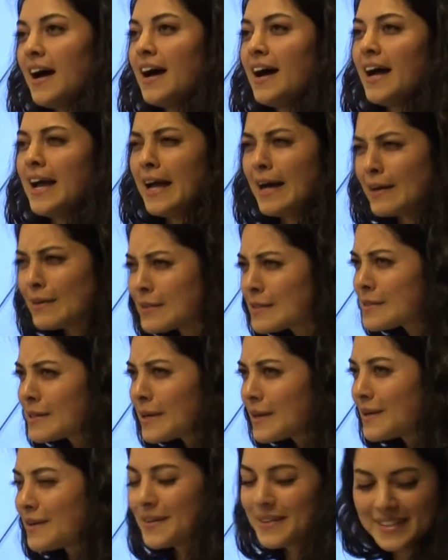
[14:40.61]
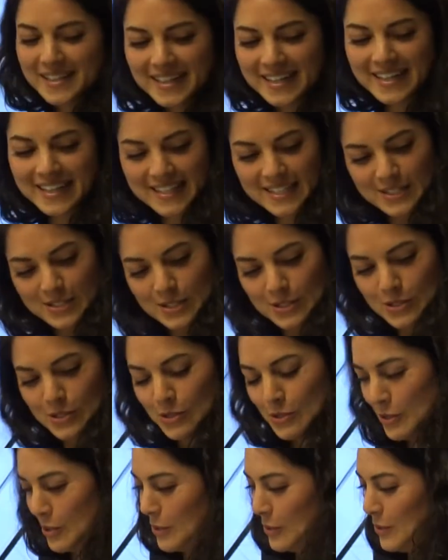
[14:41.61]
I also think this is
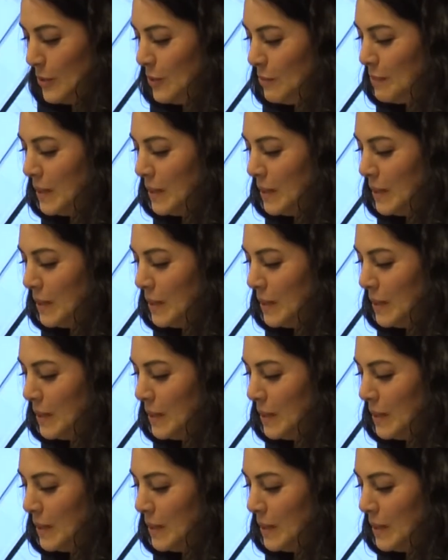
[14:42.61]
true